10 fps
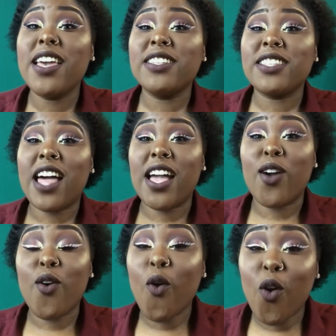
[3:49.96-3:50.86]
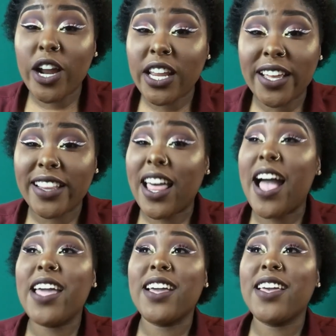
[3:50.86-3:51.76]
is like on it,
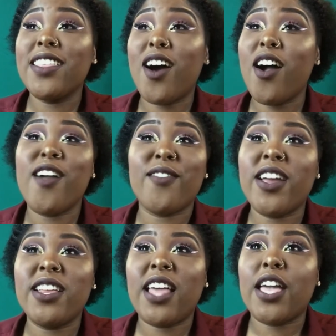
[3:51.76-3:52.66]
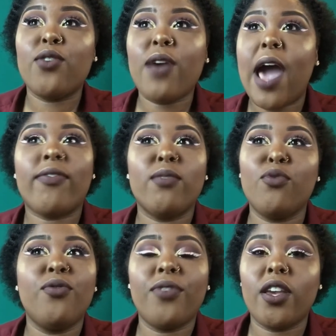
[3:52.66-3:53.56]
like already, like, you have to
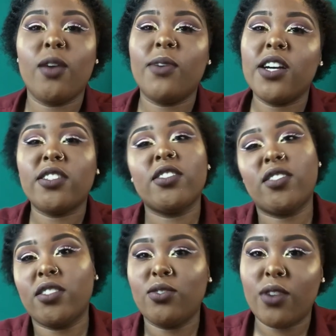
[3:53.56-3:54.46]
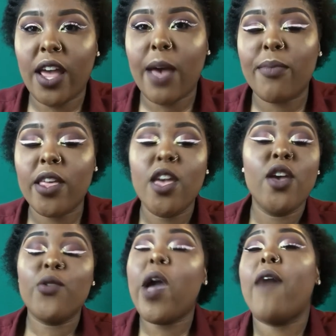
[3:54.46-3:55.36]
move here because such and such is going to happen.
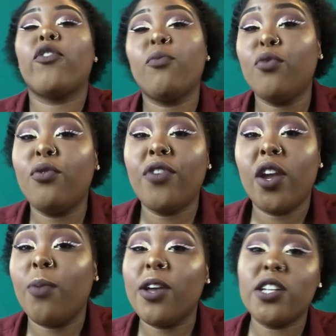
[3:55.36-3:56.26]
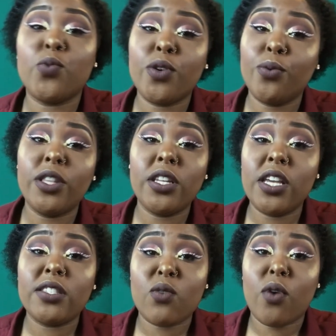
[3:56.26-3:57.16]
You have to move here because we really
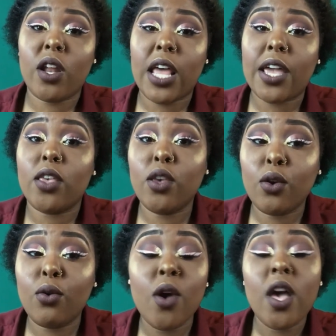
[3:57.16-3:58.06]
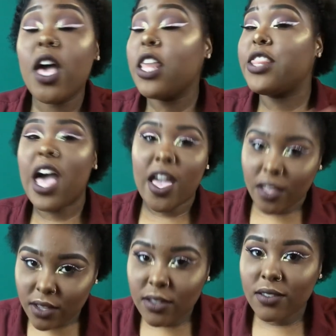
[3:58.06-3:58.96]
need someone like you.
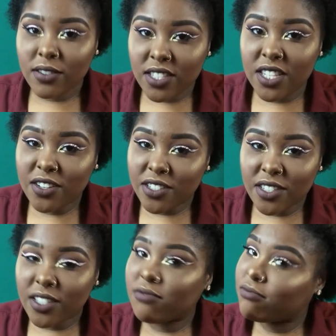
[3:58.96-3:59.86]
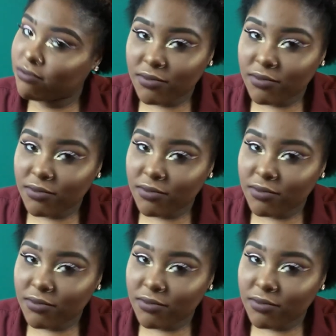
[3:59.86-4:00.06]
Like, seriously,